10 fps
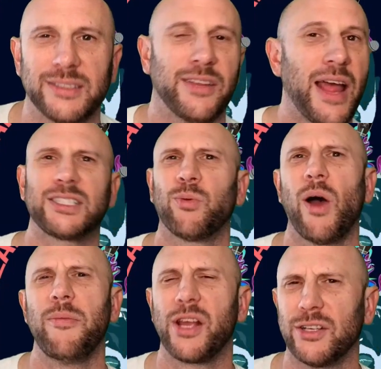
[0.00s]
And that's
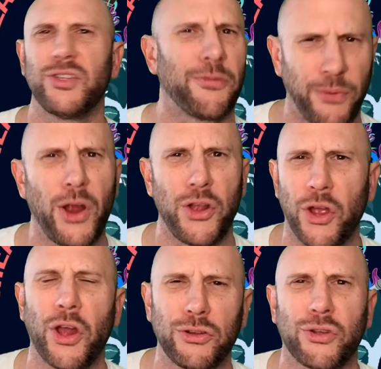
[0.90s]
why, because they're fighting
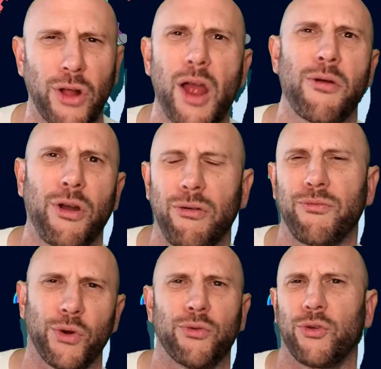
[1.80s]
against climate and
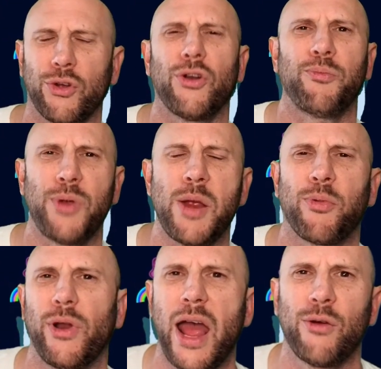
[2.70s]
for the good of
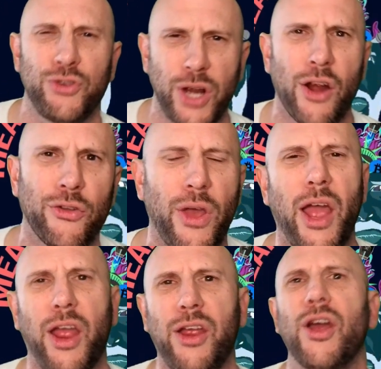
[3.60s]
people. And how dare
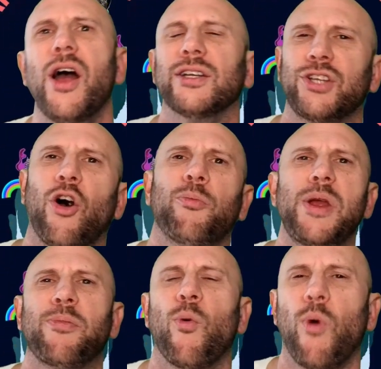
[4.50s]
they tell
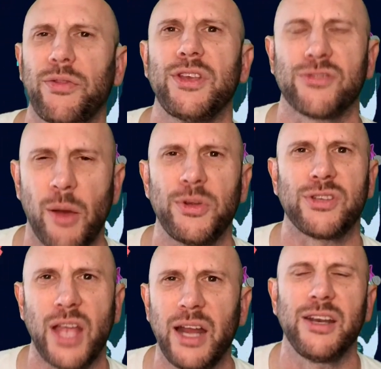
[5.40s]
people what these companies
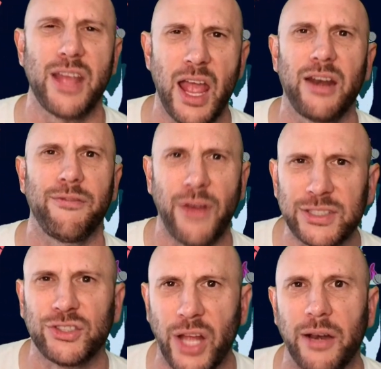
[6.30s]
can and can't
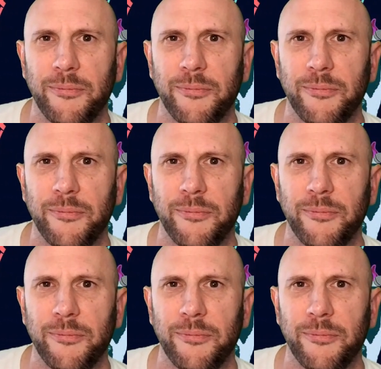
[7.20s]
invest in?